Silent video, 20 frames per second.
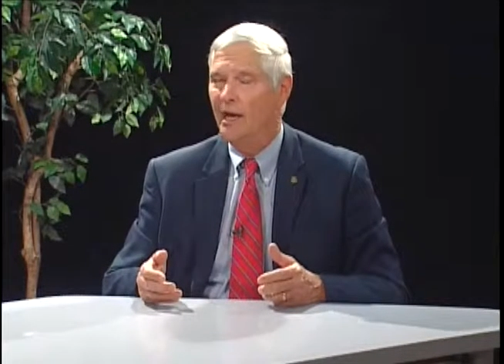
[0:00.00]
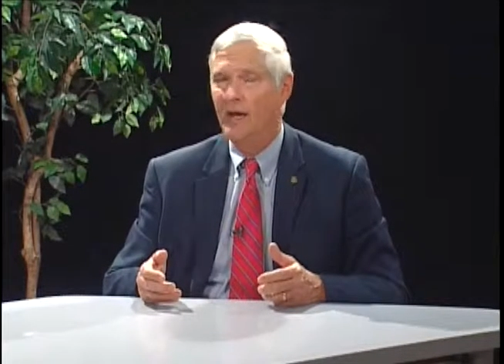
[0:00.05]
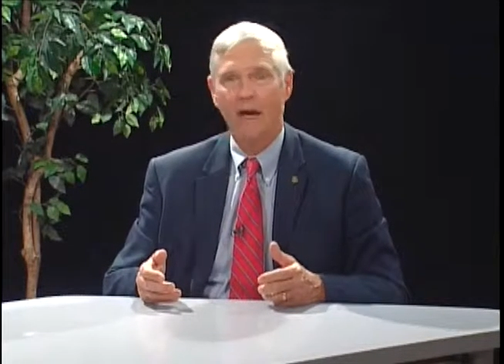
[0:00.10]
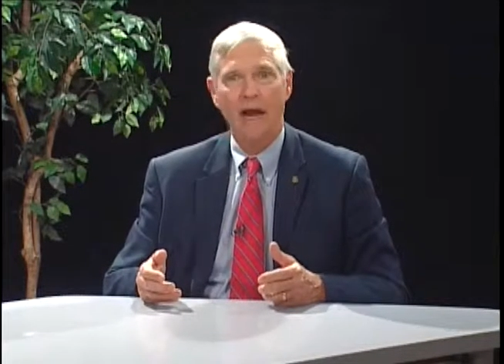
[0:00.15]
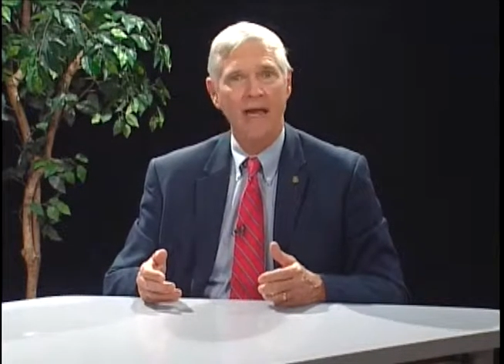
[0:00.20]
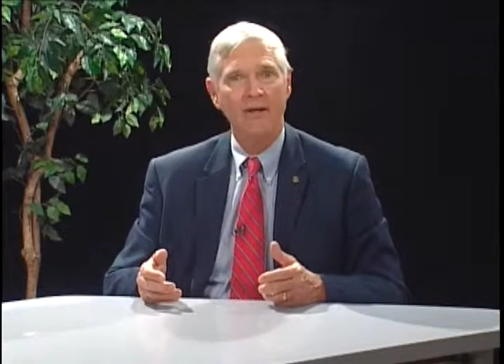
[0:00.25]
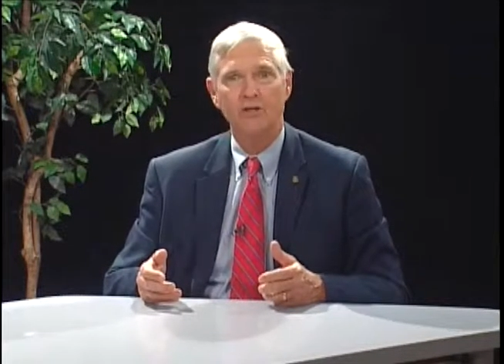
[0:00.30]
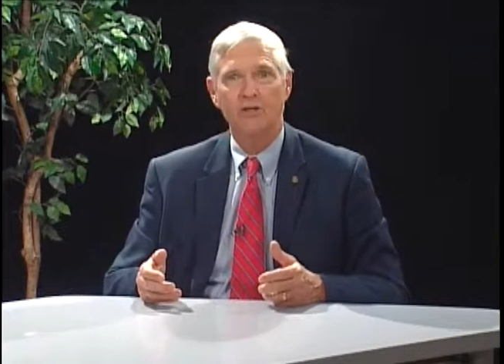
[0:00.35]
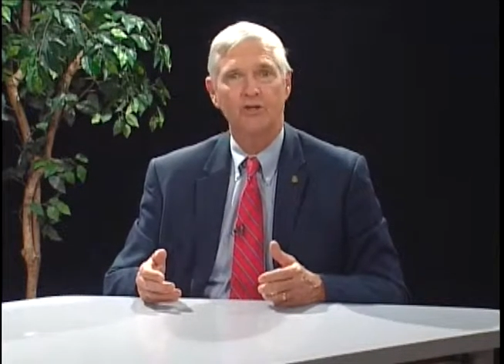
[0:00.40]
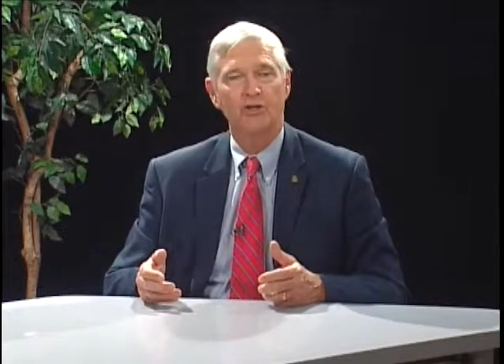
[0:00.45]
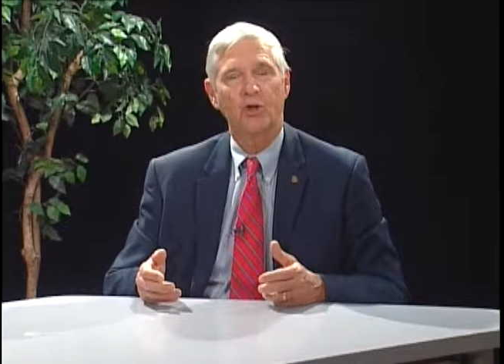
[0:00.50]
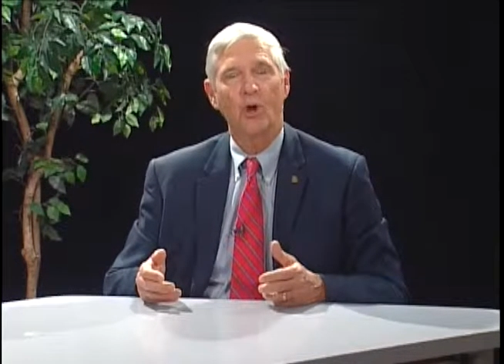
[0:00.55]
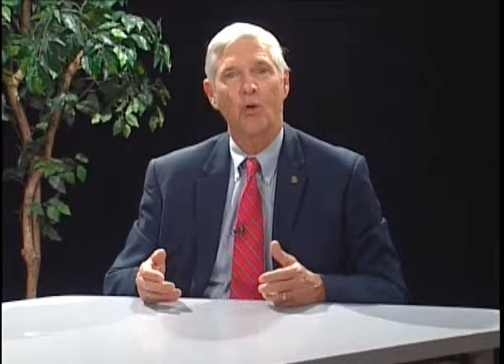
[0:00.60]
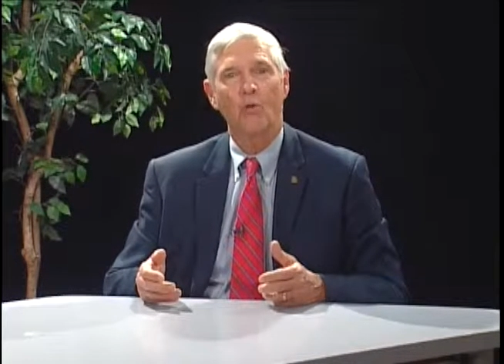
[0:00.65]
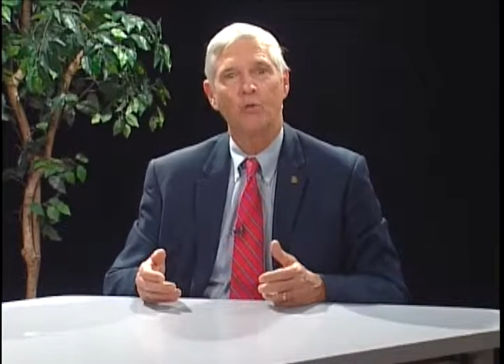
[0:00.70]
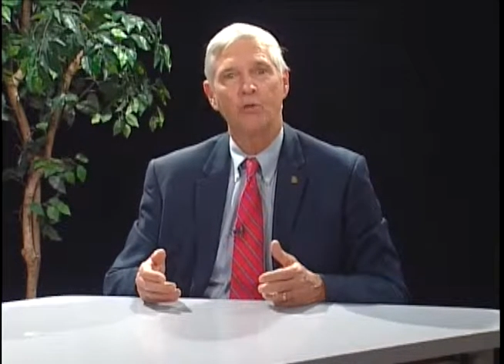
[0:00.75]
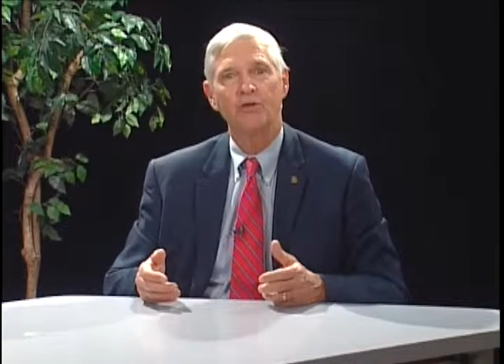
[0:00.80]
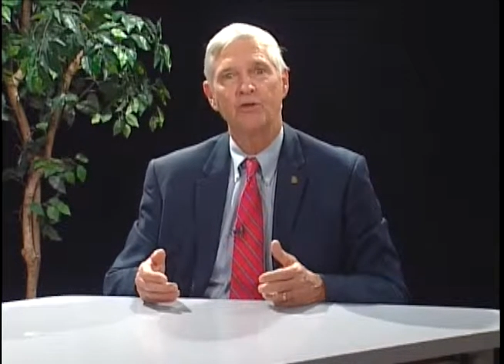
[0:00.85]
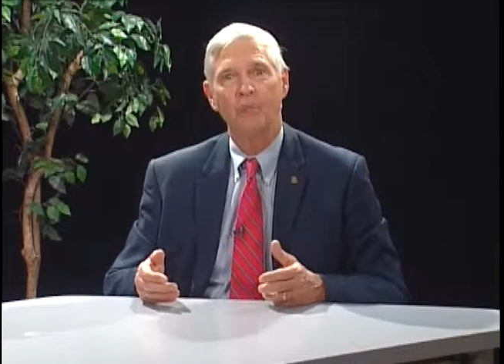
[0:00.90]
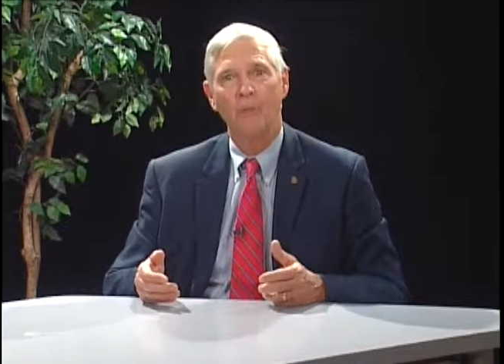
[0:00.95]
and I just
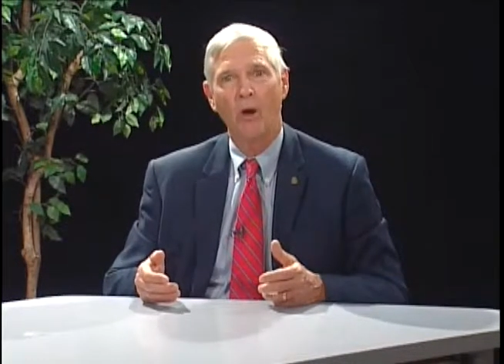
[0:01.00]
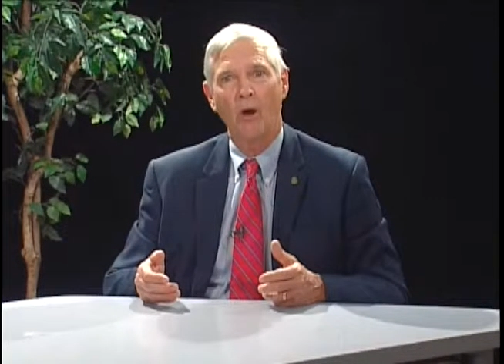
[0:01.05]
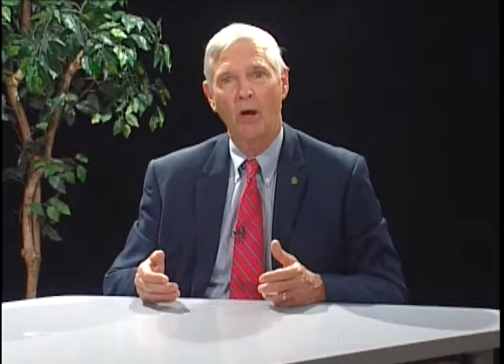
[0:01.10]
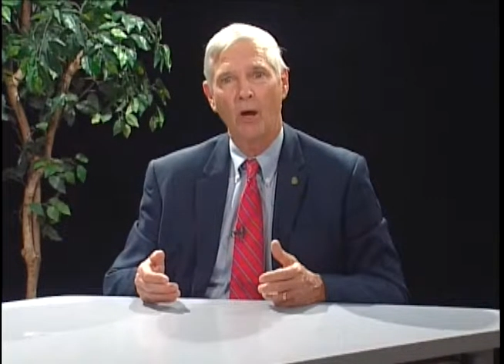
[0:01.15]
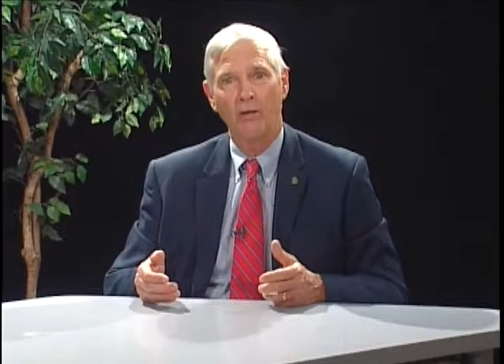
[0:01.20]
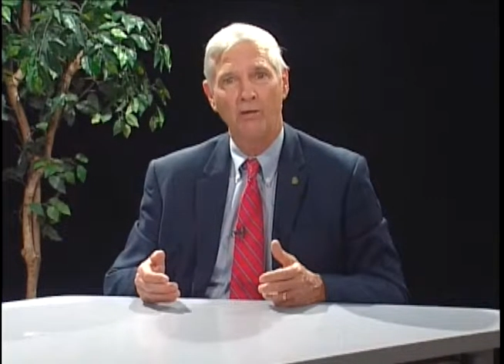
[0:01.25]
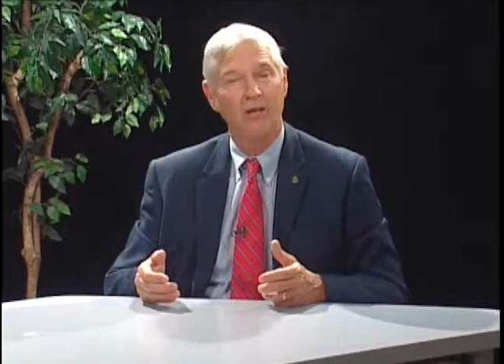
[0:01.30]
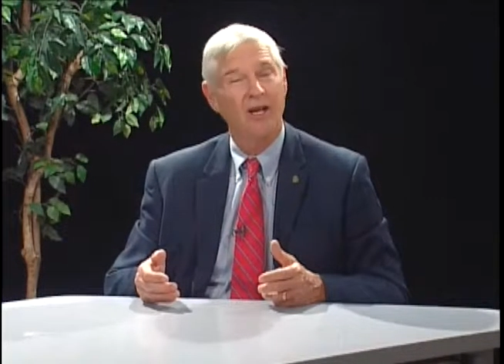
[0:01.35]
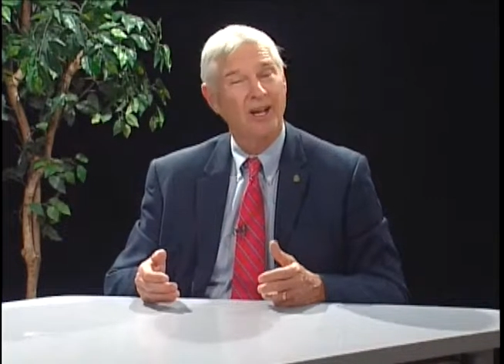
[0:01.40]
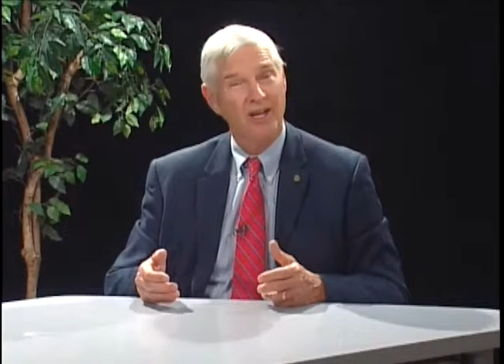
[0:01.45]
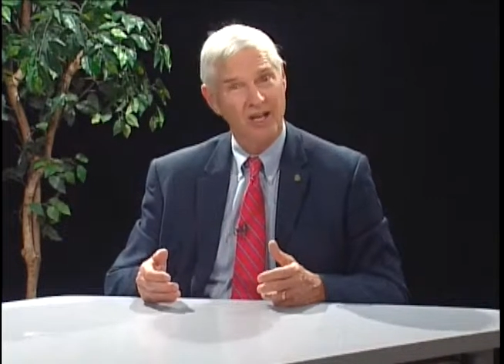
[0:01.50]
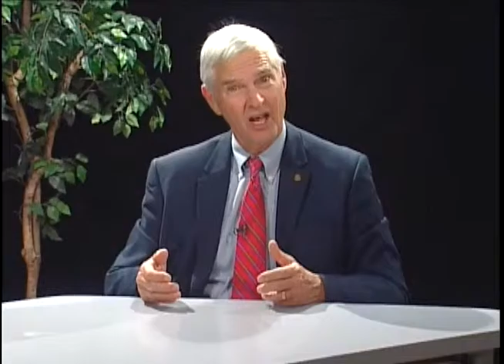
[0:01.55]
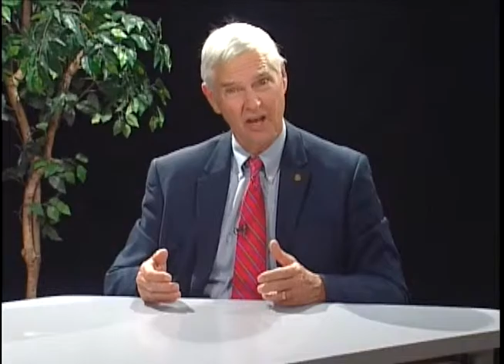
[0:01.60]
don't respond.